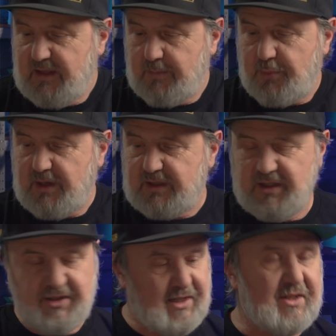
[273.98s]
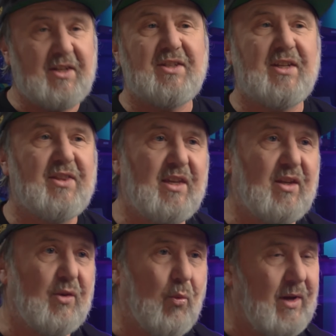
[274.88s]
product is, as I said, the
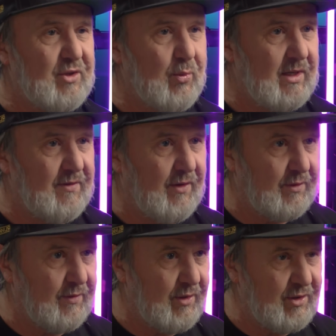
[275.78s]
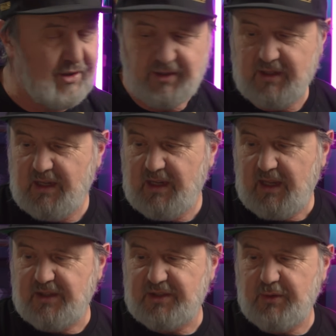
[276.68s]
120 volt version.
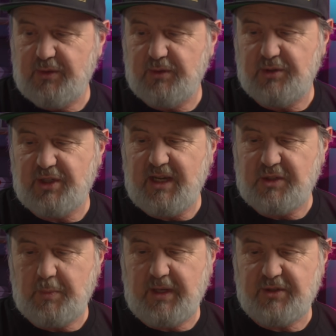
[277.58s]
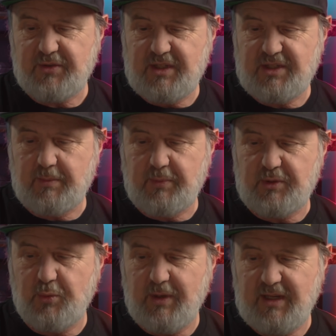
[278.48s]
And so it'll charge batteries
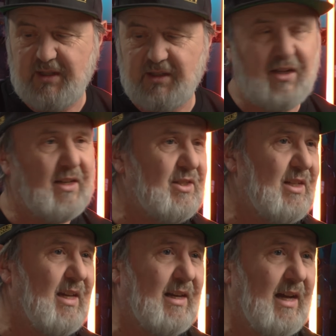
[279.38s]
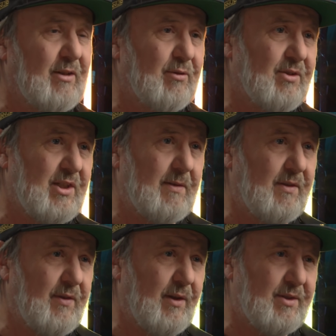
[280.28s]
between 90 and 170
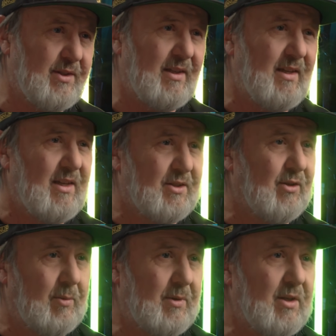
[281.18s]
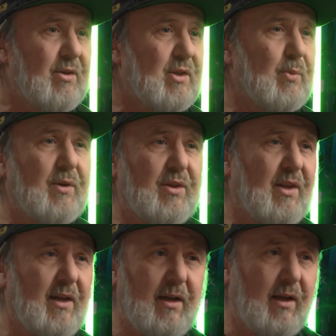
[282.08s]
volts. So it could be used with
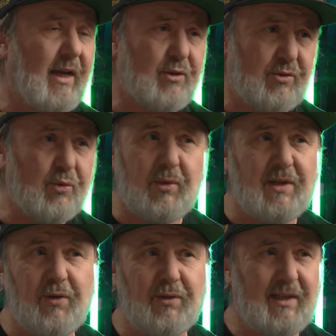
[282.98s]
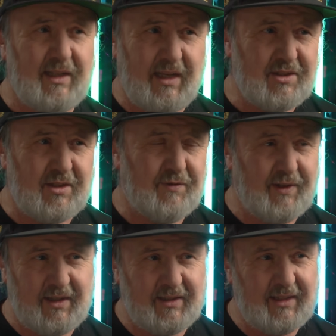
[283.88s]
a 120 volt
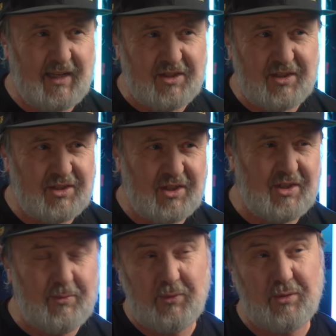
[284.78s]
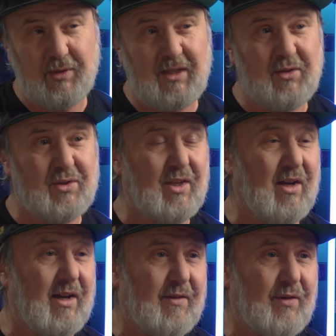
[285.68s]
flooded lead acid system, which will get you to the
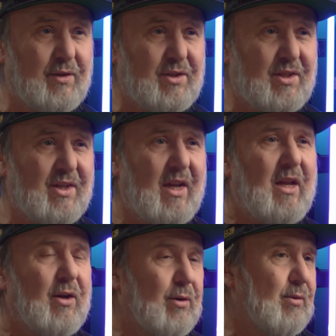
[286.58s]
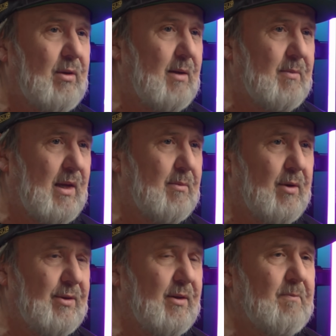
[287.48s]
higher voltages, or a
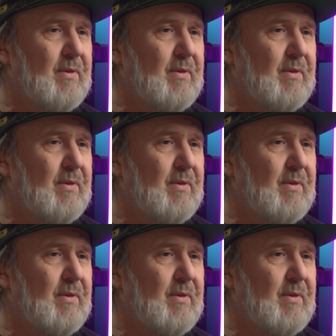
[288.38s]
modern